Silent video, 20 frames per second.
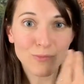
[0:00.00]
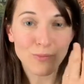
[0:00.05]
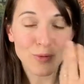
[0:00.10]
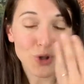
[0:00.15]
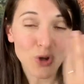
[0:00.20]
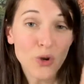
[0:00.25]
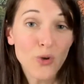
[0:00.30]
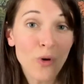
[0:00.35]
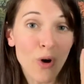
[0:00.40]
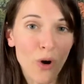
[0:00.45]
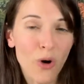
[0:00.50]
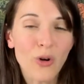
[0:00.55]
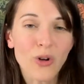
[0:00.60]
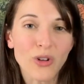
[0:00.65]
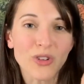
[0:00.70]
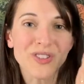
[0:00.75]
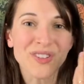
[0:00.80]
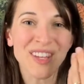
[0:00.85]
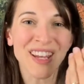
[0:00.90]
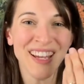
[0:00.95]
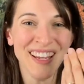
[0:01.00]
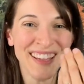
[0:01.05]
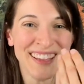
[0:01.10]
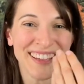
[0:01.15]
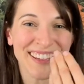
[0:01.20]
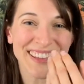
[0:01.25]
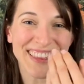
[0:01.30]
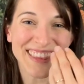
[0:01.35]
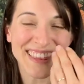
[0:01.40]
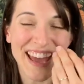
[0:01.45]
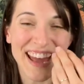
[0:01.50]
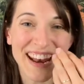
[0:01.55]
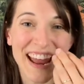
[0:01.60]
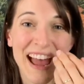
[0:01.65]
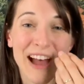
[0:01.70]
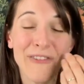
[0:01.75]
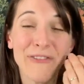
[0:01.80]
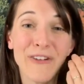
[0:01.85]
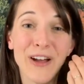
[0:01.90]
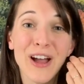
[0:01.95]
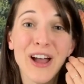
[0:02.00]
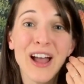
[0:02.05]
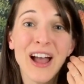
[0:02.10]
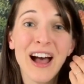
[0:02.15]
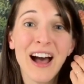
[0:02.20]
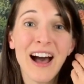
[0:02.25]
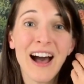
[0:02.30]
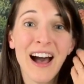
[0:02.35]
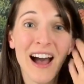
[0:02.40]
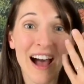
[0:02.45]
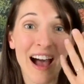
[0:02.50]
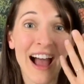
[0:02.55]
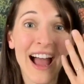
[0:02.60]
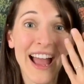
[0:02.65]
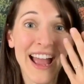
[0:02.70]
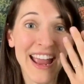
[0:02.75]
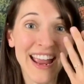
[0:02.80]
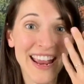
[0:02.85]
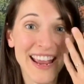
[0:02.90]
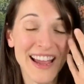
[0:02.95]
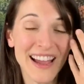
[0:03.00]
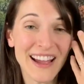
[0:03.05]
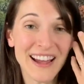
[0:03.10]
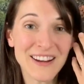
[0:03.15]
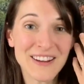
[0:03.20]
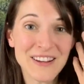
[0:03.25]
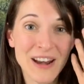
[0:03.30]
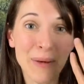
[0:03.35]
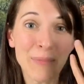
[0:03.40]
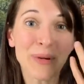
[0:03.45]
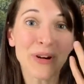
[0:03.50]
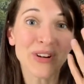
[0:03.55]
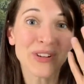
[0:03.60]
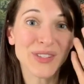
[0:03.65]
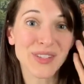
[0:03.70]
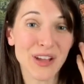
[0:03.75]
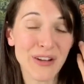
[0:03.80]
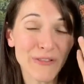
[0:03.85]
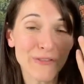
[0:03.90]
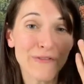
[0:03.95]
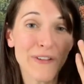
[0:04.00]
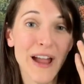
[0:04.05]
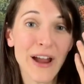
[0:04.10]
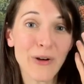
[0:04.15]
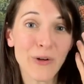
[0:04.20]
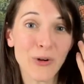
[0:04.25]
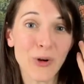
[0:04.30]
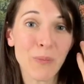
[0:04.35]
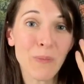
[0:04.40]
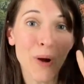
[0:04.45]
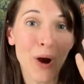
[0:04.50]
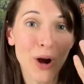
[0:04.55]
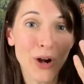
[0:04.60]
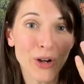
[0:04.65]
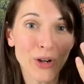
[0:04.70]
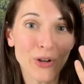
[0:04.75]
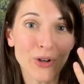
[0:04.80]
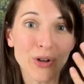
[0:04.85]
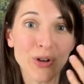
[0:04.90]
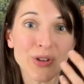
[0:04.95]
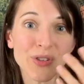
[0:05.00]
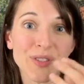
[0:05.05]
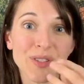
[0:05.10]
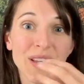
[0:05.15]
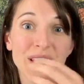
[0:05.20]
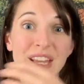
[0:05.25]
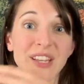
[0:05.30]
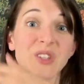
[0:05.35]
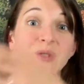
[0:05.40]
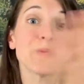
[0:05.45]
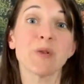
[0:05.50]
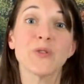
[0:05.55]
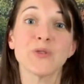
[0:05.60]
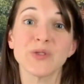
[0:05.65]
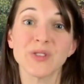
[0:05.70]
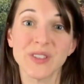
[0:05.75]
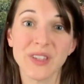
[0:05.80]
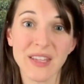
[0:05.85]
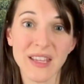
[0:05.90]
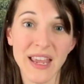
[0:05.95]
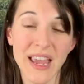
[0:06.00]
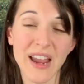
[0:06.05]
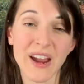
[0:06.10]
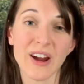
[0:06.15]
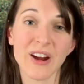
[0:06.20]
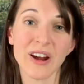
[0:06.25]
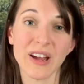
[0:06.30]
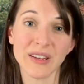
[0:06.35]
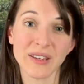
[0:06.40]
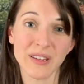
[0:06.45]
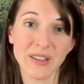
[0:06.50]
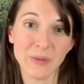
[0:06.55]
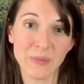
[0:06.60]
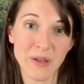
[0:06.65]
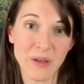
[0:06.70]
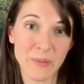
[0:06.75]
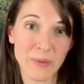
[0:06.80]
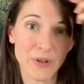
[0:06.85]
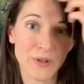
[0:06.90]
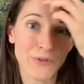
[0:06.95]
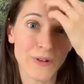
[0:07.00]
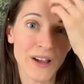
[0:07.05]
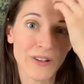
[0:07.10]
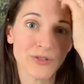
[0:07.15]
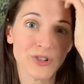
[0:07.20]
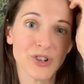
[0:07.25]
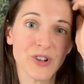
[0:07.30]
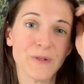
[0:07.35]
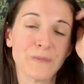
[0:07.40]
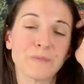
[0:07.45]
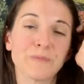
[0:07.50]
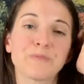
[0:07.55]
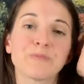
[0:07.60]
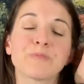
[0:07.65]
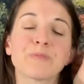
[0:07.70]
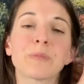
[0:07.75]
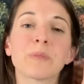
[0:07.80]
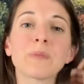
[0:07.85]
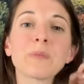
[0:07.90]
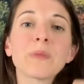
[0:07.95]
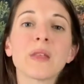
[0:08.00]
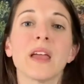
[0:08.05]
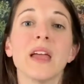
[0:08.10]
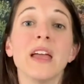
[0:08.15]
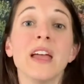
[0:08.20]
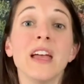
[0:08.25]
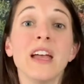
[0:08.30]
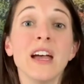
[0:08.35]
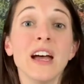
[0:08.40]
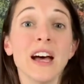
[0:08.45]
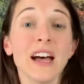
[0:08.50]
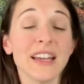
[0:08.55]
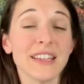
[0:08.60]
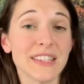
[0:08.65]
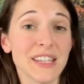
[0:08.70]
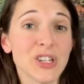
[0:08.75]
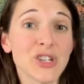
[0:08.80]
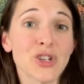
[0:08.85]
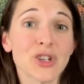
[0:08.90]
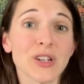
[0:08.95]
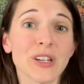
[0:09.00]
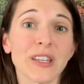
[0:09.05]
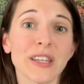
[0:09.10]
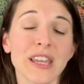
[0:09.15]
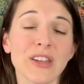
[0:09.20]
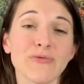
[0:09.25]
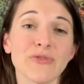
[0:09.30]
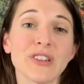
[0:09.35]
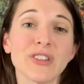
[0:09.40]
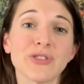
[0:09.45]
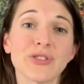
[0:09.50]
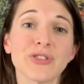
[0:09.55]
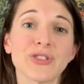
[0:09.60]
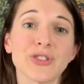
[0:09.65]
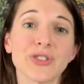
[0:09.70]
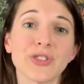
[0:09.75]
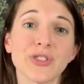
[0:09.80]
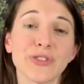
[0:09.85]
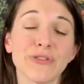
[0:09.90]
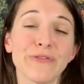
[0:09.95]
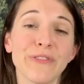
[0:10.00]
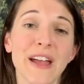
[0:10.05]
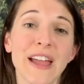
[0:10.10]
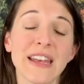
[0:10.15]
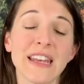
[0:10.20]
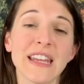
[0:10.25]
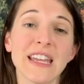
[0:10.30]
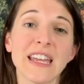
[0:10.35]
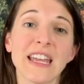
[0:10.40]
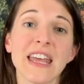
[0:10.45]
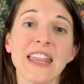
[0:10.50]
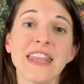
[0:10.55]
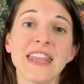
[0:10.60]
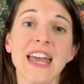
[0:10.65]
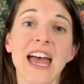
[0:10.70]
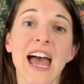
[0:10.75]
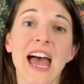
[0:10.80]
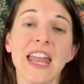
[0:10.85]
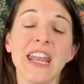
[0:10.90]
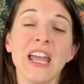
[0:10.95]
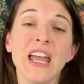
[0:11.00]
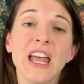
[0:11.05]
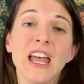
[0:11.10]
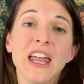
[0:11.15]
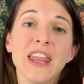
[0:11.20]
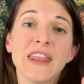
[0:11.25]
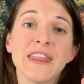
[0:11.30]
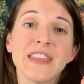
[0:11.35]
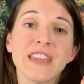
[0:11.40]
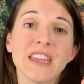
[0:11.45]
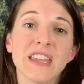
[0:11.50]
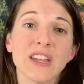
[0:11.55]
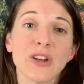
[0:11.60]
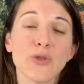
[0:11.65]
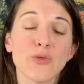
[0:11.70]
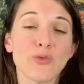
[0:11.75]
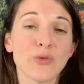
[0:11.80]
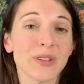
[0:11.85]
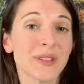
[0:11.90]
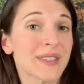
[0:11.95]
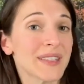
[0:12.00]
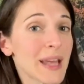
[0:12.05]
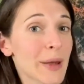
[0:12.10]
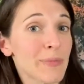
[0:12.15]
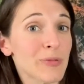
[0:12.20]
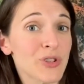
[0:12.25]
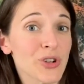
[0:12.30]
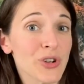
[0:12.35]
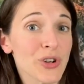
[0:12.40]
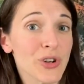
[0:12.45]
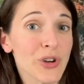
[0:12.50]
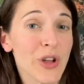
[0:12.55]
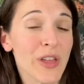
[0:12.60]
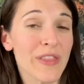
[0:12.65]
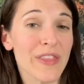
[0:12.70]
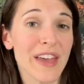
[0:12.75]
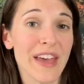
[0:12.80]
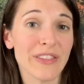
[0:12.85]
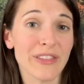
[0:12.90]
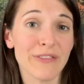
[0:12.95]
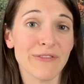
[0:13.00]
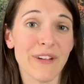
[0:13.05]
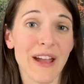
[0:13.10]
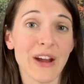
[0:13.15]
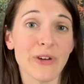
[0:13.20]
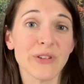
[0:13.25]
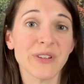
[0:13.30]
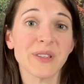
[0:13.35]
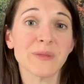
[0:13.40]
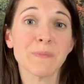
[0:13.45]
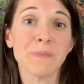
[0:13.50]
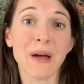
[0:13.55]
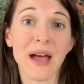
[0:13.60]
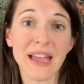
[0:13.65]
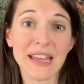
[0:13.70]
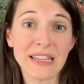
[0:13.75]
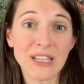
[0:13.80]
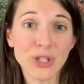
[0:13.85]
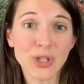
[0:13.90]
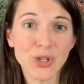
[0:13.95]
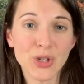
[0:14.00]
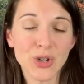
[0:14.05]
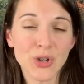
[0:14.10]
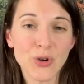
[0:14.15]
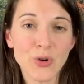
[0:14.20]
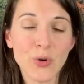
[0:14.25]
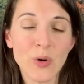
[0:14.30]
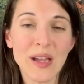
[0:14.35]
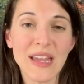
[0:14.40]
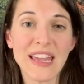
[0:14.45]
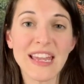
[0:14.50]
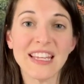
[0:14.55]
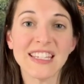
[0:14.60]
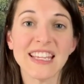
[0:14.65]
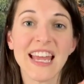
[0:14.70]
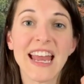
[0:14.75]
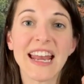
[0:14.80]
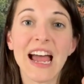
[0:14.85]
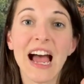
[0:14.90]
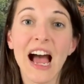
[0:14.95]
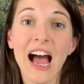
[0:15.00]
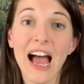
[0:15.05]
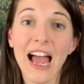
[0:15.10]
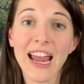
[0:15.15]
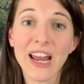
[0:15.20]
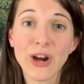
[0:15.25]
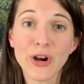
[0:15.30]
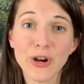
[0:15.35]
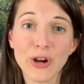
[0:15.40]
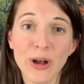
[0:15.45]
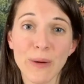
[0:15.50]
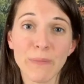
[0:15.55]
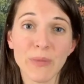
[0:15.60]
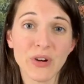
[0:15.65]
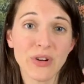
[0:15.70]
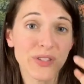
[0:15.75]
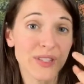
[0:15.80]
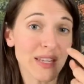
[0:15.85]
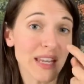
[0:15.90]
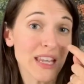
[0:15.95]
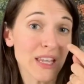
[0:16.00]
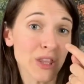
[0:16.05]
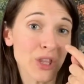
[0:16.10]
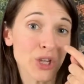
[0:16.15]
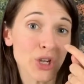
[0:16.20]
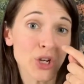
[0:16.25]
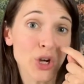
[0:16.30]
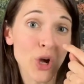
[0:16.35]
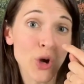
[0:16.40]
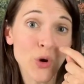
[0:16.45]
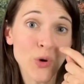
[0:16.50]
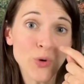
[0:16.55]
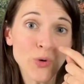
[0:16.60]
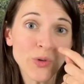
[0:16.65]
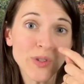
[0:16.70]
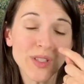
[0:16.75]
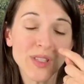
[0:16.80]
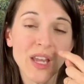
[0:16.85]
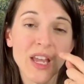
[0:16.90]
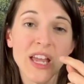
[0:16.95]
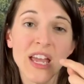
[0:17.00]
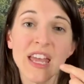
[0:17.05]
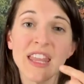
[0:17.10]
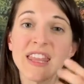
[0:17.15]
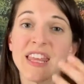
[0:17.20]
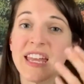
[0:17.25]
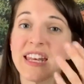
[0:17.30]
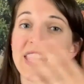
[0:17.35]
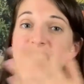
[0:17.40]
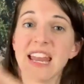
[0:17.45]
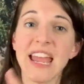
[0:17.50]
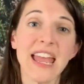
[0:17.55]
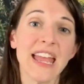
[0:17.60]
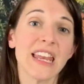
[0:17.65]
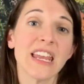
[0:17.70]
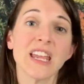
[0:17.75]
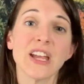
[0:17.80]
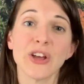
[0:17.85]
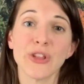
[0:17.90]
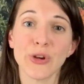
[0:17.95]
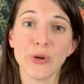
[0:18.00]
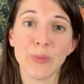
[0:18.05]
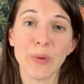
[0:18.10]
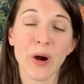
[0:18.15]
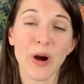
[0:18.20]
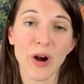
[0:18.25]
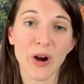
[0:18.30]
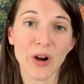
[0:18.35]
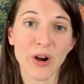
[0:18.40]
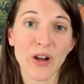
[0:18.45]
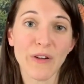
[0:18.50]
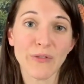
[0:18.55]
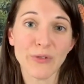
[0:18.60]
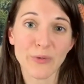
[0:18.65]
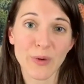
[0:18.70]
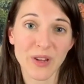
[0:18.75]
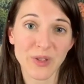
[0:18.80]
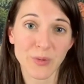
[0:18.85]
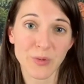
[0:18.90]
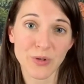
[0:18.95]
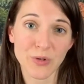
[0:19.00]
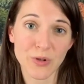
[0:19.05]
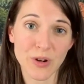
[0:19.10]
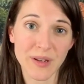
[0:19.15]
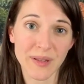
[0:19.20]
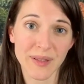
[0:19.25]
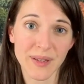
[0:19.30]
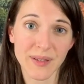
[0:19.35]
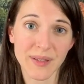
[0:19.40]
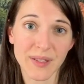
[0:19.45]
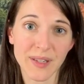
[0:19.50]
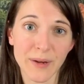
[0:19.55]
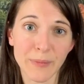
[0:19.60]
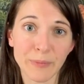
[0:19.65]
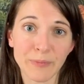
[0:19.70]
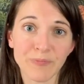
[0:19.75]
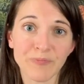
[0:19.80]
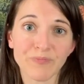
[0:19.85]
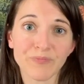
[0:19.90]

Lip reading: two holes that have high numbers of viral particles exposed to the air and to the people around you. Additionally, researchers are finding that the receptor that the virus binds to is at higher numbers in the nose than in any other part of the respiratory system.